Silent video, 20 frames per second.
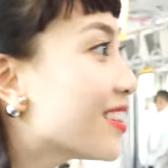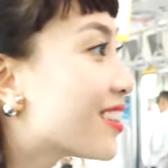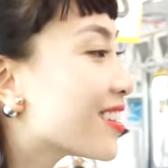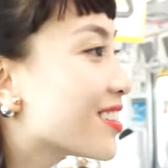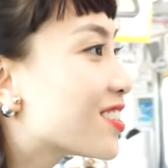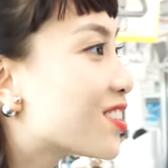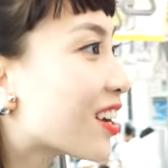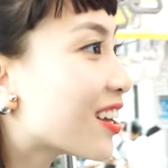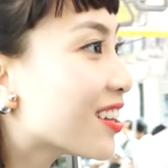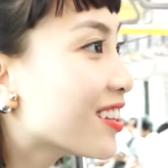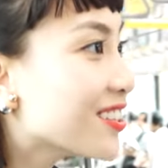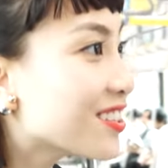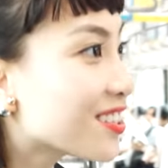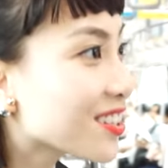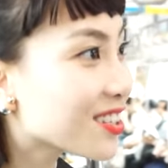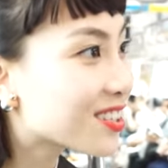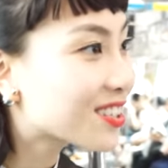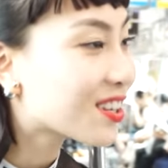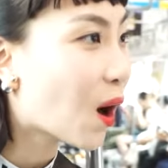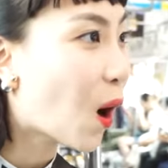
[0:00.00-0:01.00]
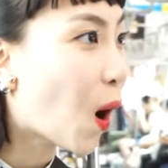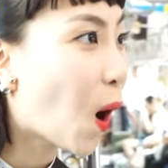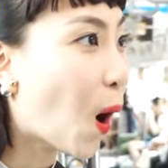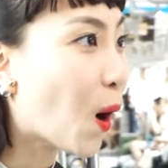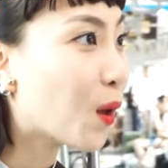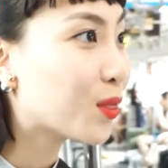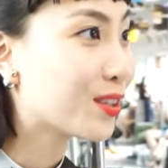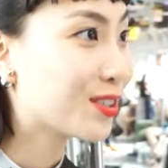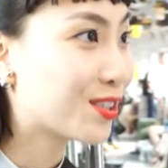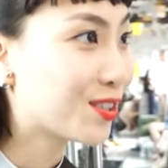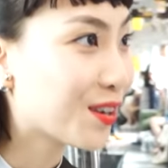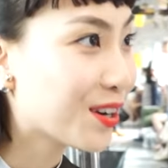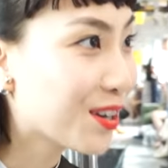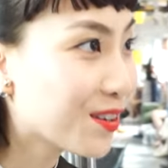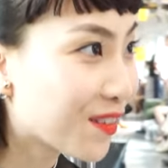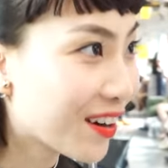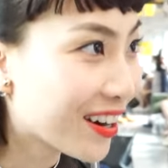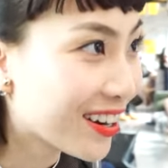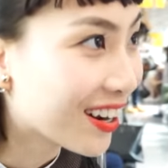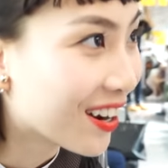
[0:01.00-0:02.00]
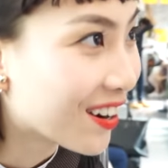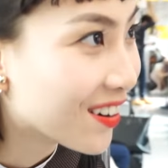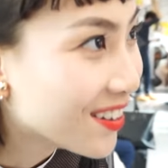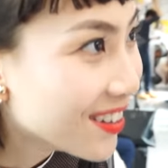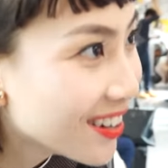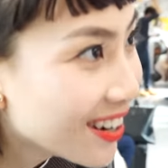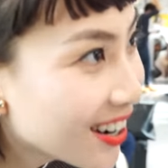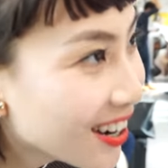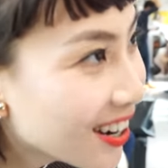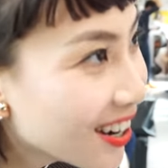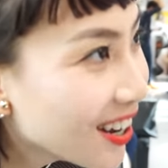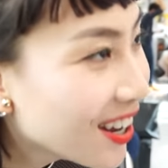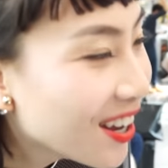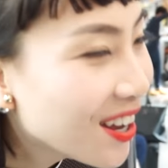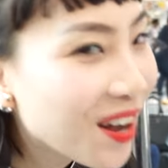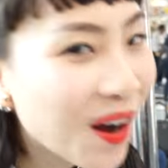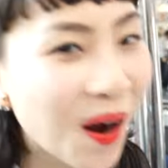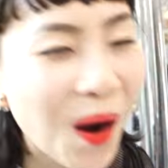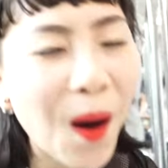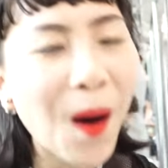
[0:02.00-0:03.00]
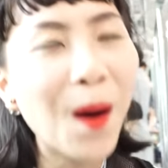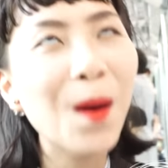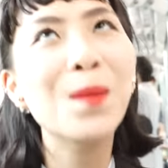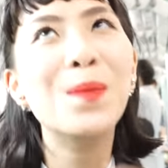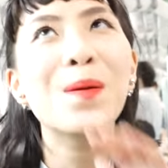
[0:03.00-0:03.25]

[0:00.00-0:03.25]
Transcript: the challenge is on the train right now. Oh